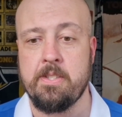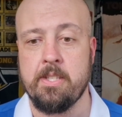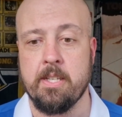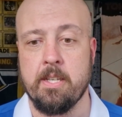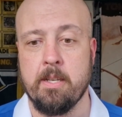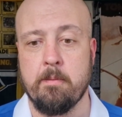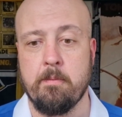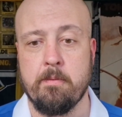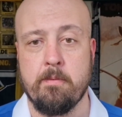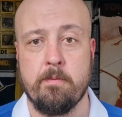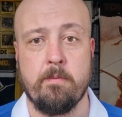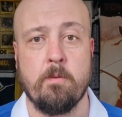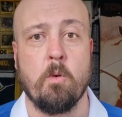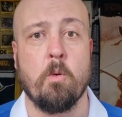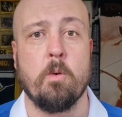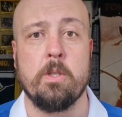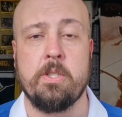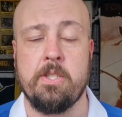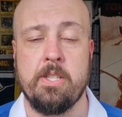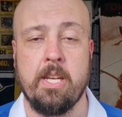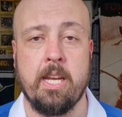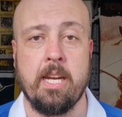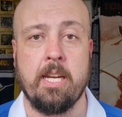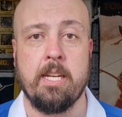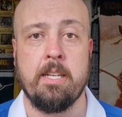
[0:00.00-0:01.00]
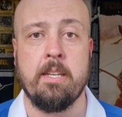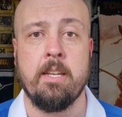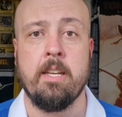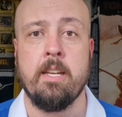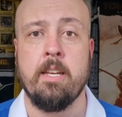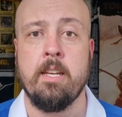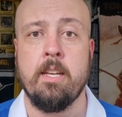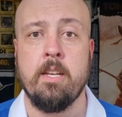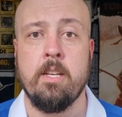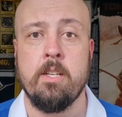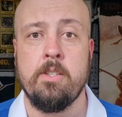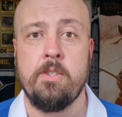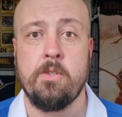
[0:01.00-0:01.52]
to 14
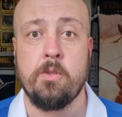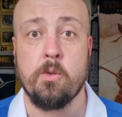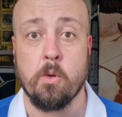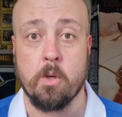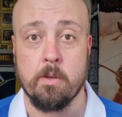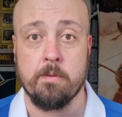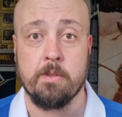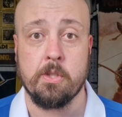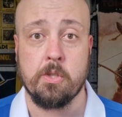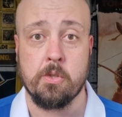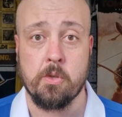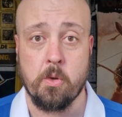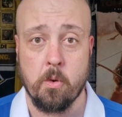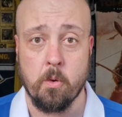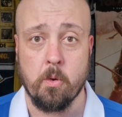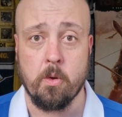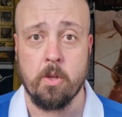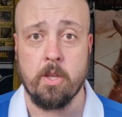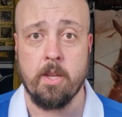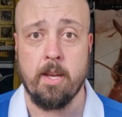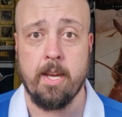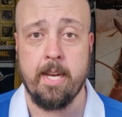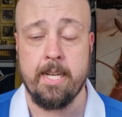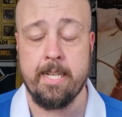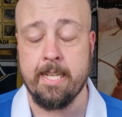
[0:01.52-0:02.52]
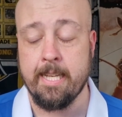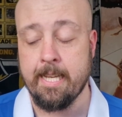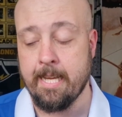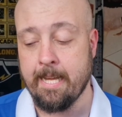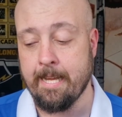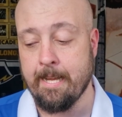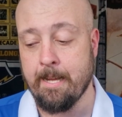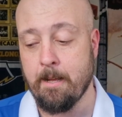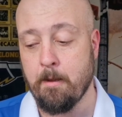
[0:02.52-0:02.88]
sort of a scoreline.